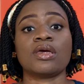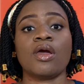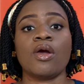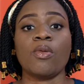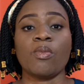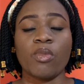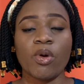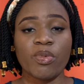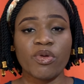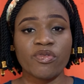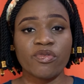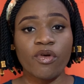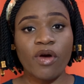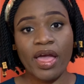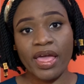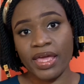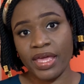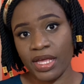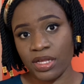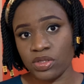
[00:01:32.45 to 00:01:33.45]
But before I
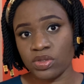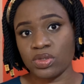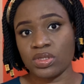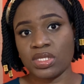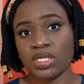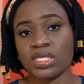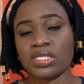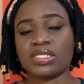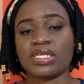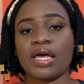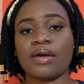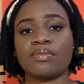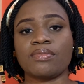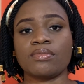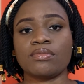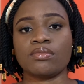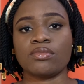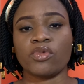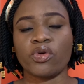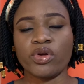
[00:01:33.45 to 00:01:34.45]
get to this, I'm
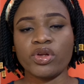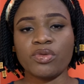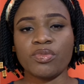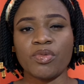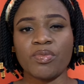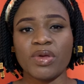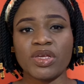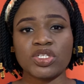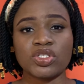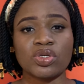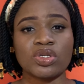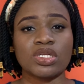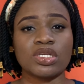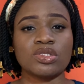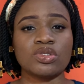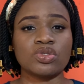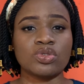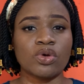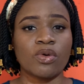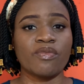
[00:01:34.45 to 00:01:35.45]
going to be mentioning
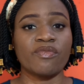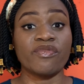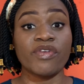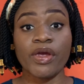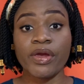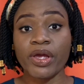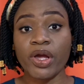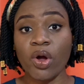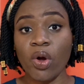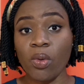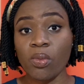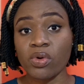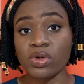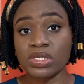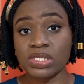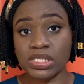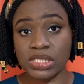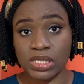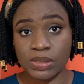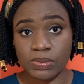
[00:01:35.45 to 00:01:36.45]
some very common
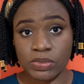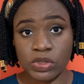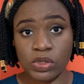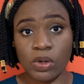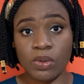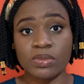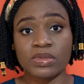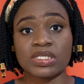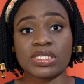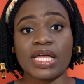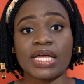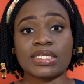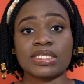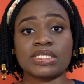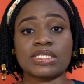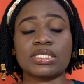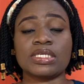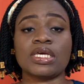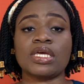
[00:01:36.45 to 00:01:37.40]
symptoms that